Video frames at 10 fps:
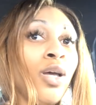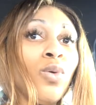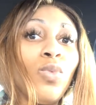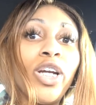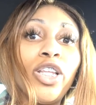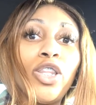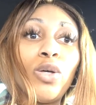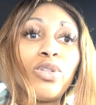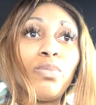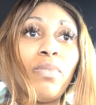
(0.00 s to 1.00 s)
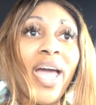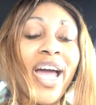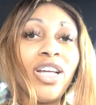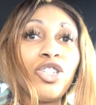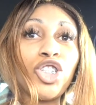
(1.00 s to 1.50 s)
one of those
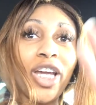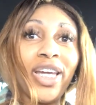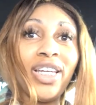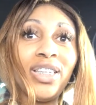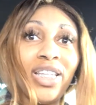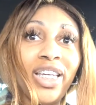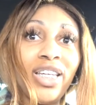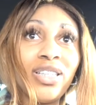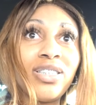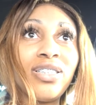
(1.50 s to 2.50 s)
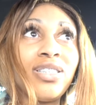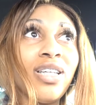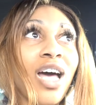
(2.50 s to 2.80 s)
matte chain links.